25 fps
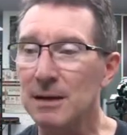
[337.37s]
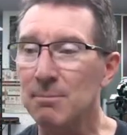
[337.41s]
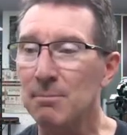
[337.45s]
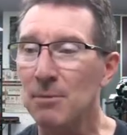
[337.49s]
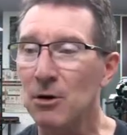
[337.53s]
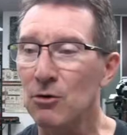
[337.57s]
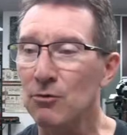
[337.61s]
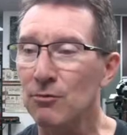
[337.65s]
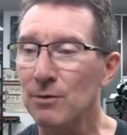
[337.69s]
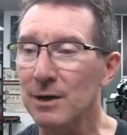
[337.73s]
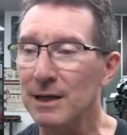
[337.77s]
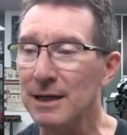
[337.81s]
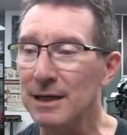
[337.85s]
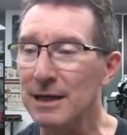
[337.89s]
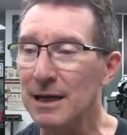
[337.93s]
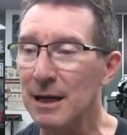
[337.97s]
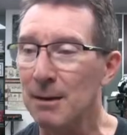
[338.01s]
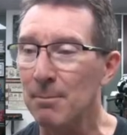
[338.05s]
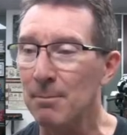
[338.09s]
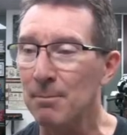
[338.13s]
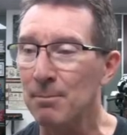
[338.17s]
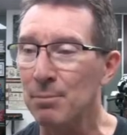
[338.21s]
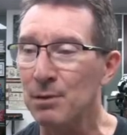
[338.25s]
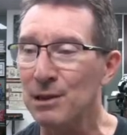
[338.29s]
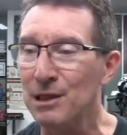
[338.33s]

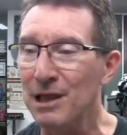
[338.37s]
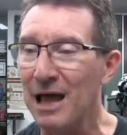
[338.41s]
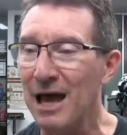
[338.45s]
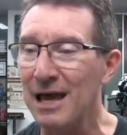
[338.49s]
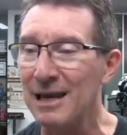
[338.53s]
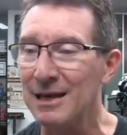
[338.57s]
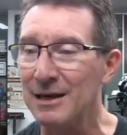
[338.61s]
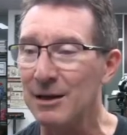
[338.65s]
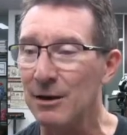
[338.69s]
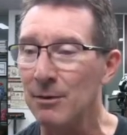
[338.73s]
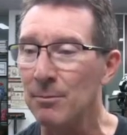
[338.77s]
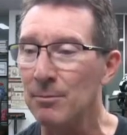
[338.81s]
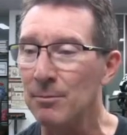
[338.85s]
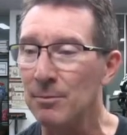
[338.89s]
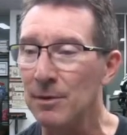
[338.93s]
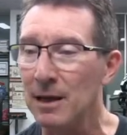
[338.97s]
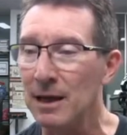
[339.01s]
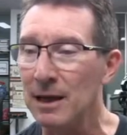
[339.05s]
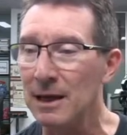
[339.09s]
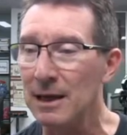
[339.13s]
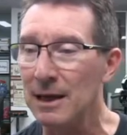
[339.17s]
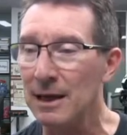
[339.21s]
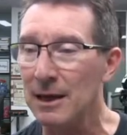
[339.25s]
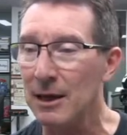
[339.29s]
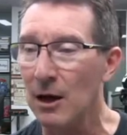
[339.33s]
Meridian Platinum. There
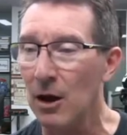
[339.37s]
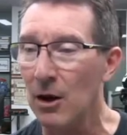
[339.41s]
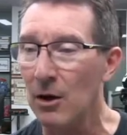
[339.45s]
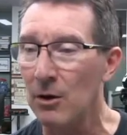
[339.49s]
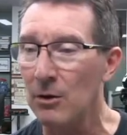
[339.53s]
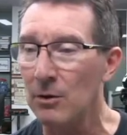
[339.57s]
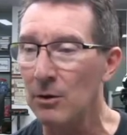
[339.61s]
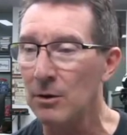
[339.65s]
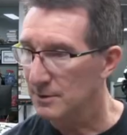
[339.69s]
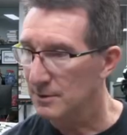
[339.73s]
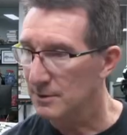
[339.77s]
you go.